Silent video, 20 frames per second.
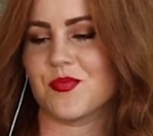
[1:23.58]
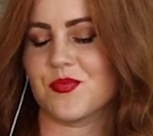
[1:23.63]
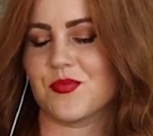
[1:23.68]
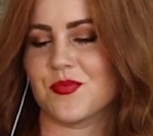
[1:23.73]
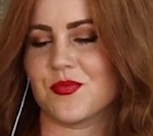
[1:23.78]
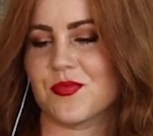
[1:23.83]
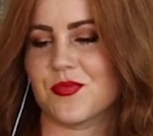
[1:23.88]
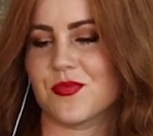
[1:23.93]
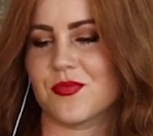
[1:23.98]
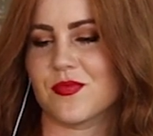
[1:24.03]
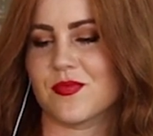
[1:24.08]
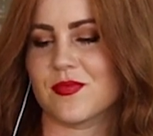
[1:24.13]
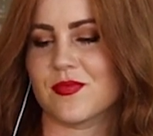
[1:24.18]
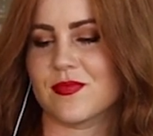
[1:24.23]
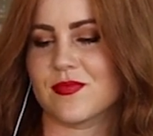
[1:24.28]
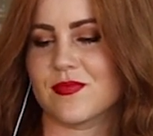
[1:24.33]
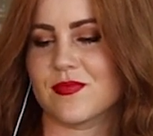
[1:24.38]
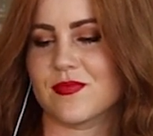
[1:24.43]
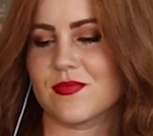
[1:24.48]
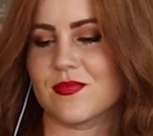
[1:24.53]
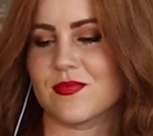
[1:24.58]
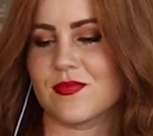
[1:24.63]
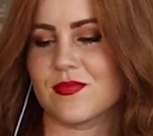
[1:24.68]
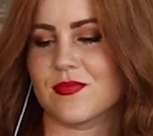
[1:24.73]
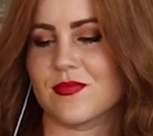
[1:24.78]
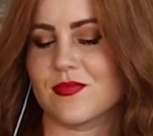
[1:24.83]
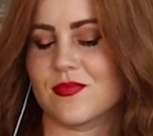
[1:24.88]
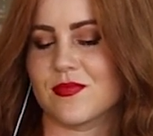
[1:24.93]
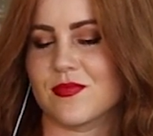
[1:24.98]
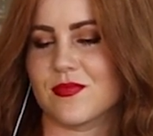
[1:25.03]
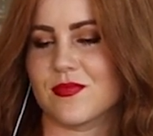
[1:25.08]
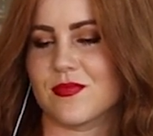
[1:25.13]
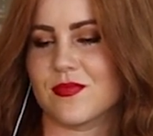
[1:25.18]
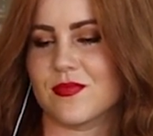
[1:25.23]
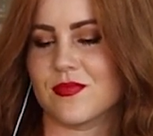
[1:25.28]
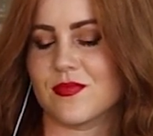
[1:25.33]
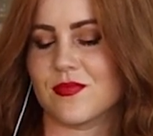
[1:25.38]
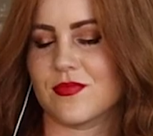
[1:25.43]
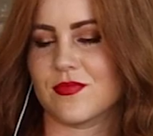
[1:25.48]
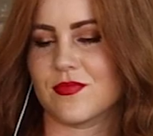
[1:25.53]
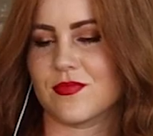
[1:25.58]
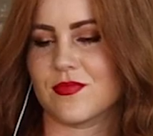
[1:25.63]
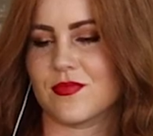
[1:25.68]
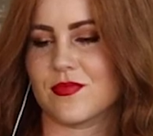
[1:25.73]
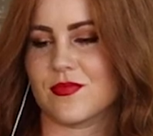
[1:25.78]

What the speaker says: (not speaking)